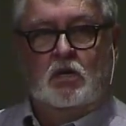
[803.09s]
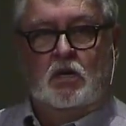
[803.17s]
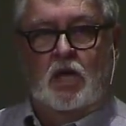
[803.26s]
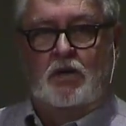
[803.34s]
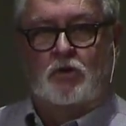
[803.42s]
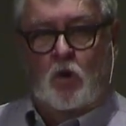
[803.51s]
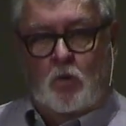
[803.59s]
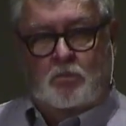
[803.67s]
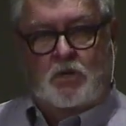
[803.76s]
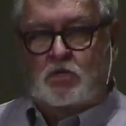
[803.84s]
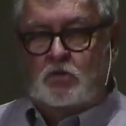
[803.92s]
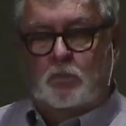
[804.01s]
And don't
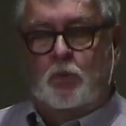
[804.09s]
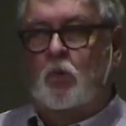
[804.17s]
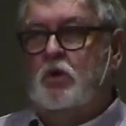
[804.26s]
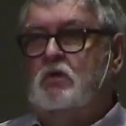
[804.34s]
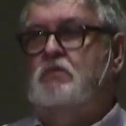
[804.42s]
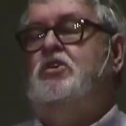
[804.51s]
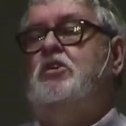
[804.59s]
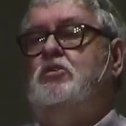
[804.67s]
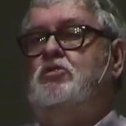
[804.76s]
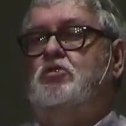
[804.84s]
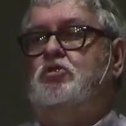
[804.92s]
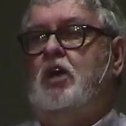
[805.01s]
miss the point of
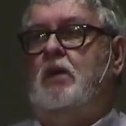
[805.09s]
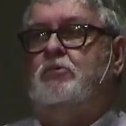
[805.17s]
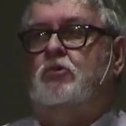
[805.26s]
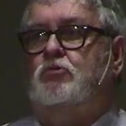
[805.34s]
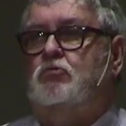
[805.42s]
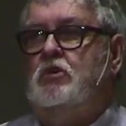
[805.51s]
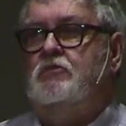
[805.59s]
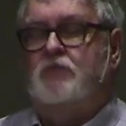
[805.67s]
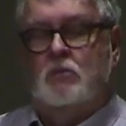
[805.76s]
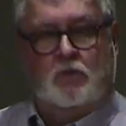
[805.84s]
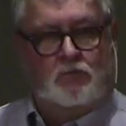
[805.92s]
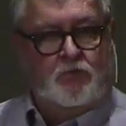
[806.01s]
Genesis chapter 3
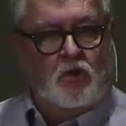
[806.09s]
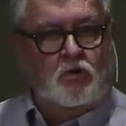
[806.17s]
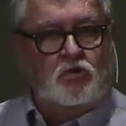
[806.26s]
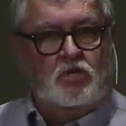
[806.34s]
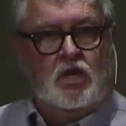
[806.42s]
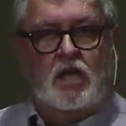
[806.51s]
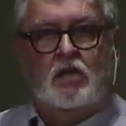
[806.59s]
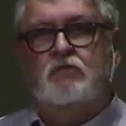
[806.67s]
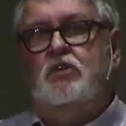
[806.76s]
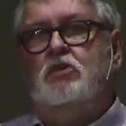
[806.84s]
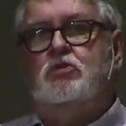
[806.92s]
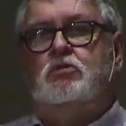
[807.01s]
from the first day of
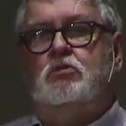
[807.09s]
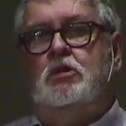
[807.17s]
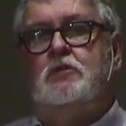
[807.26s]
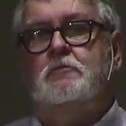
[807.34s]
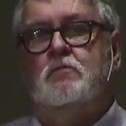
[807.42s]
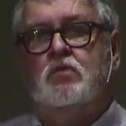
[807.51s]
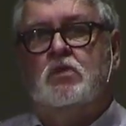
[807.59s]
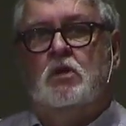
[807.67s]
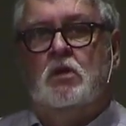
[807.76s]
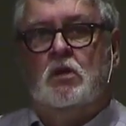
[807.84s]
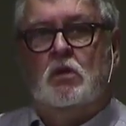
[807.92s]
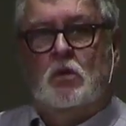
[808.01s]
history.
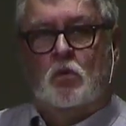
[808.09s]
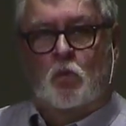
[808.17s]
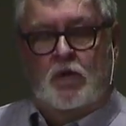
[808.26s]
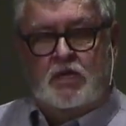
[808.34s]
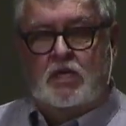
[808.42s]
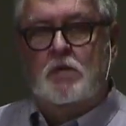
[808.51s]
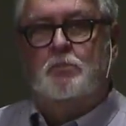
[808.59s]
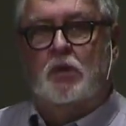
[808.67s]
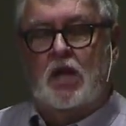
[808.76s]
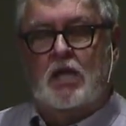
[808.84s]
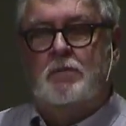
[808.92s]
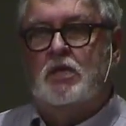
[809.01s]
We keep
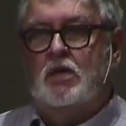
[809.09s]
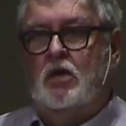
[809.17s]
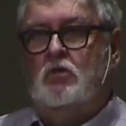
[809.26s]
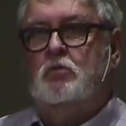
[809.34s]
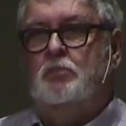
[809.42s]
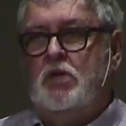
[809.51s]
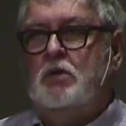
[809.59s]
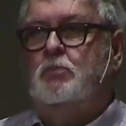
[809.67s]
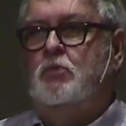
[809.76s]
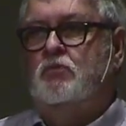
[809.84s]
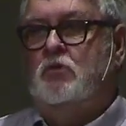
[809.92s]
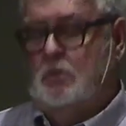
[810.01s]
blaming other
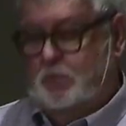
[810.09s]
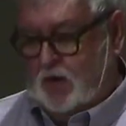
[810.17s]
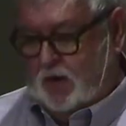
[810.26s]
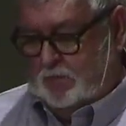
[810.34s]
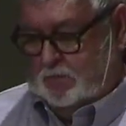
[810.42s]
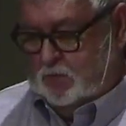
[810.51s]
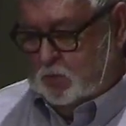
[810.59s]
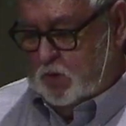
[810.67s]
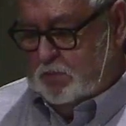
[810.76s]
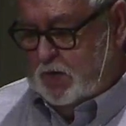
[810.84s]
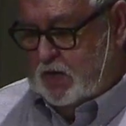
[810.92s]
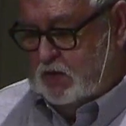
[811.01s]
people for the problems we
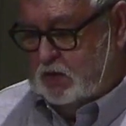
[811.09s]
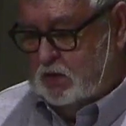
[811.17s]
make.